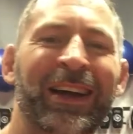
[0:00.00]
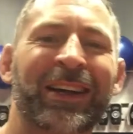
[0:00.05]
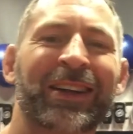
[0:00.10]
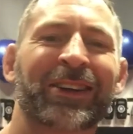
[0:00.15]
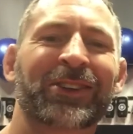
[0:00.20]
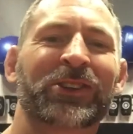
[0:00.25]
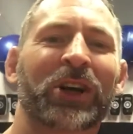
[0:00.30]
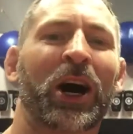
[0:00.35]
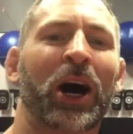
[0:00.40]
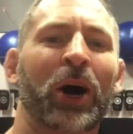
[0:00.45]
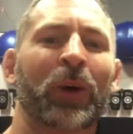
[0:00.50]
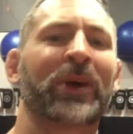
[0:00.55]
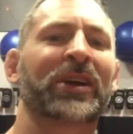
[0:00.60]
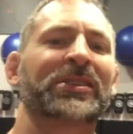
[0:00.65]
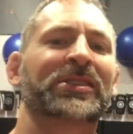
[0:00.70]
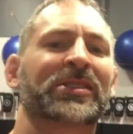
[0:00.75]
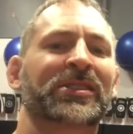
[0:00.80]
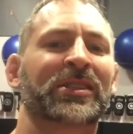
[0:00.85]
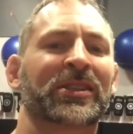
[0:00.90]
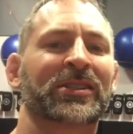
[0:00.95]
There's
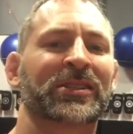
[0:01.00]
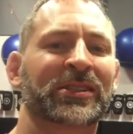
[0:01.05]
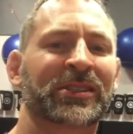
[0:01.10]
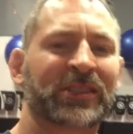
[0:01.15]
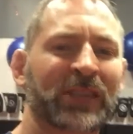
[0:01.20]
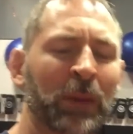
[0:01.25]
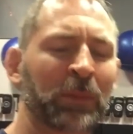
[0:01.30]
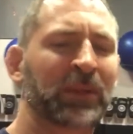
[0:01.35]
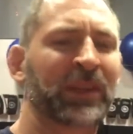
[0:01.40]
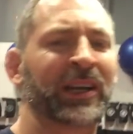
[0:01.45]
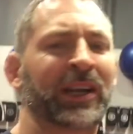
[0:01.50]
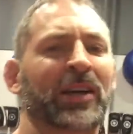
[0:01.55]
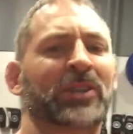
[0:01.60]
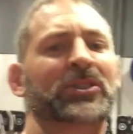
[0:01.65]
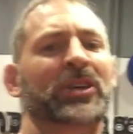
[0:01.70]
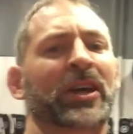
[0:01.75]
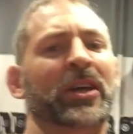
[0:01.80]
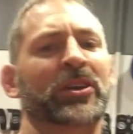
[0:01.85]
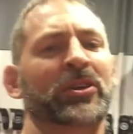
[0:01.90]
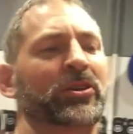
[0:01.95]
always something
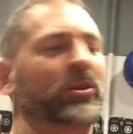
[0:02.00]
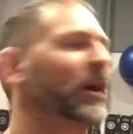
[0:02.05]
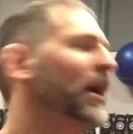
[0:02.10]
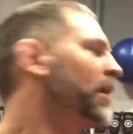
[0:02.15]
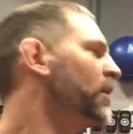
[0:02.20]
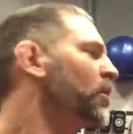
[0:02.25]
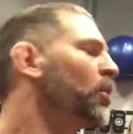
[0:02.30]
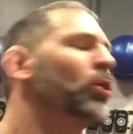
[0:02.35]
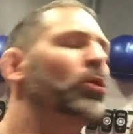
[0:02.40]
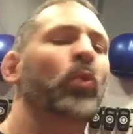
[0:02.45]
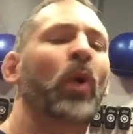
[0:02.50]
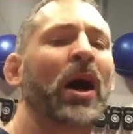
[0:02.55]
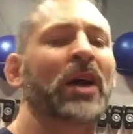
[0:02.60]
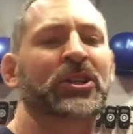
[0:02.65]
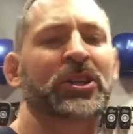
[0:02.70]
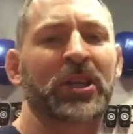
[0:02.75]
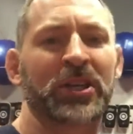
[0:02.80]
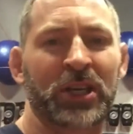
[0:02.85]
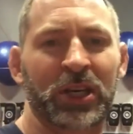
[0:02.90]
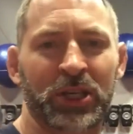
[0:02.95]
else I can do. I can go
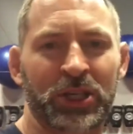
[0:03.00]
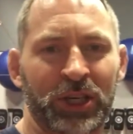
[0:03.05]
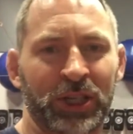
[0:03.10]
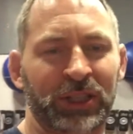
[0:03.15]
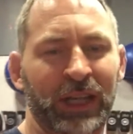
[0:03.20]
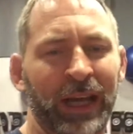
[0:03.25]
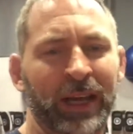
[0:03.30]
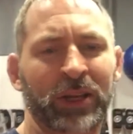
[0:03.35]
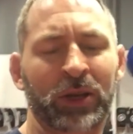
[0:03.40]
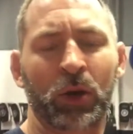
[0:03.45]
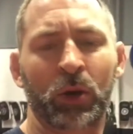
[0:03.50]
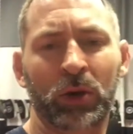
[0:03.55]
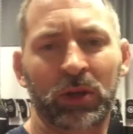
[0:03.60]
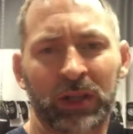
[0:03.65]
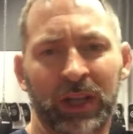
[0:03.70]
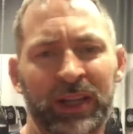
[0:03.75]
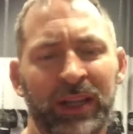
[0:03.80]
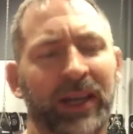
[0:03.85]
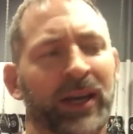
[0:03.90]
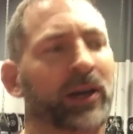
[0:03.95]
wash the dishes. I can go
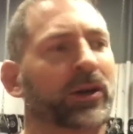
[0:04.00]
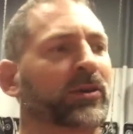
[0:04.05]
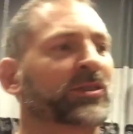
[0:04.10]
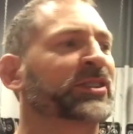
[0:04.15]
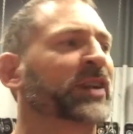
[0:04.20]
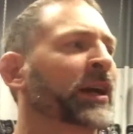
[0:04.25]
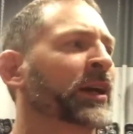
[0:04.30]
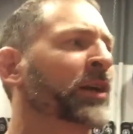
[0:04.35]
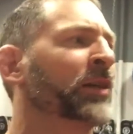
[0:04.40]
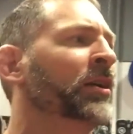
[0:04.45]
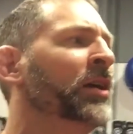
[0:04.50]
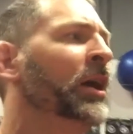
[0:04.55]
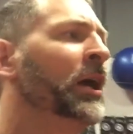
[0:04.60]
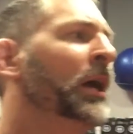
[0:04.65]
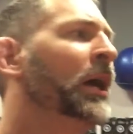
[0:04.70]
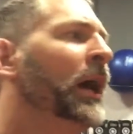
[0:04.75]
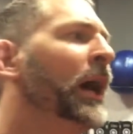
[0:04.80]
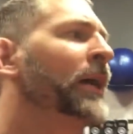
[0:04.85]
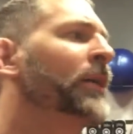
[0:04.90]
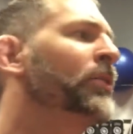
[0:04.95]
clean the house. I can
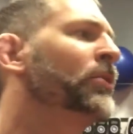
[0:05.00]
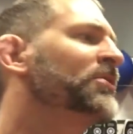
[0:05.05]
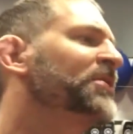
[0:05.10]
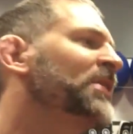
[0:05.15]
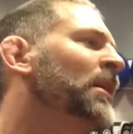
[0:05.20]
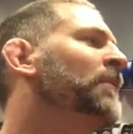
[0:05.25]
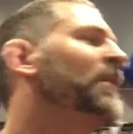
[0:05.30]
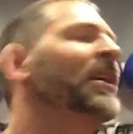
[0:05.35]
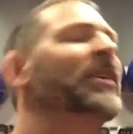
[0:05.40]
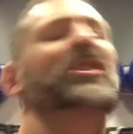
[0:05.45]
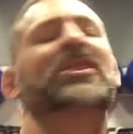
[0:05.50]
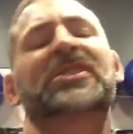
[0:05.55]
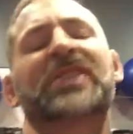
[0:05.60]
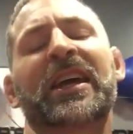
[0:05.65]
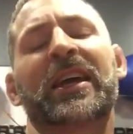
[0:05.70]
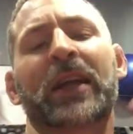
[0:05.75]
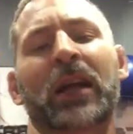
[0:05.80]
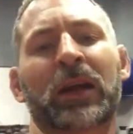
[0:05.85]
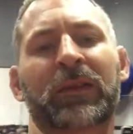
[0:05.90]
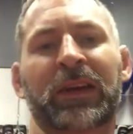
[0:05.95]
do something. I'll just
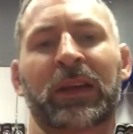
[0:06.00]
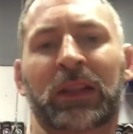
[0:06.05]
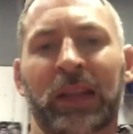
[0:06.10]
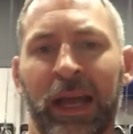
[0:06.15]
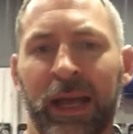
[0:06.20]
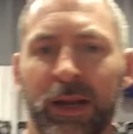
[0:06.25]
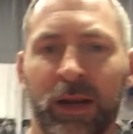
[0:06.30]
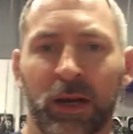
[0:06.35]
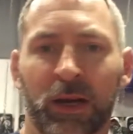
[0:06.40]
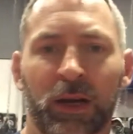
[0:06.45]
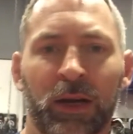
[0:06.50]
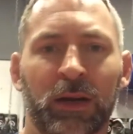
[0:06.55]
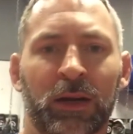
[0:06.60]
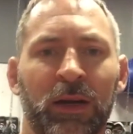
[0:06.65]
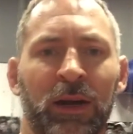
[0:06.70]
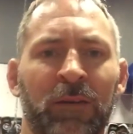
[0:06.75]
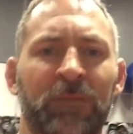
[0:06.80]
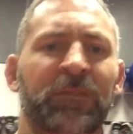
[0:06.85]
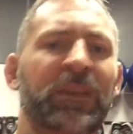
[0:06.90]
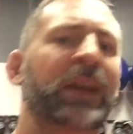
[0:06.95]
take care of it later.
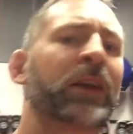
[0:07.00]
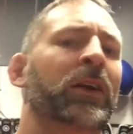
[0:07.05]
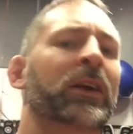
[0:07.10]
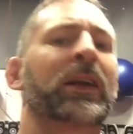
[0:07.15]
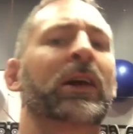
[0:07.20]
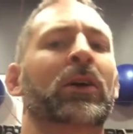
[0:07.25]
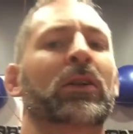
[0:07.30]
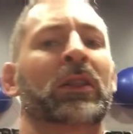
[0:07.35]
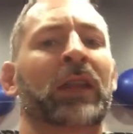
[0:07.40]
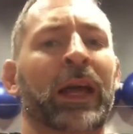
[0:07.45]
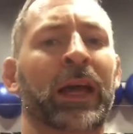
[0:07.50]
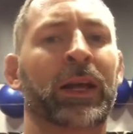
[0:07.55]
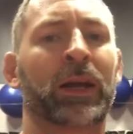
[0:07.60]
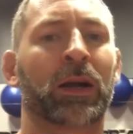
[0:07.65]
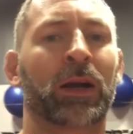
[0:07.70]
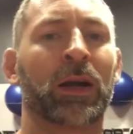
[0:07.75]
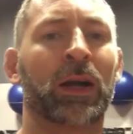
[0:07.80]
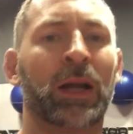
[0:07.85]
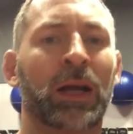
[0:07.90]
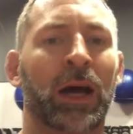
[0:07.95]
I'll figure it out
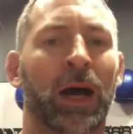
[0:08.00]
later.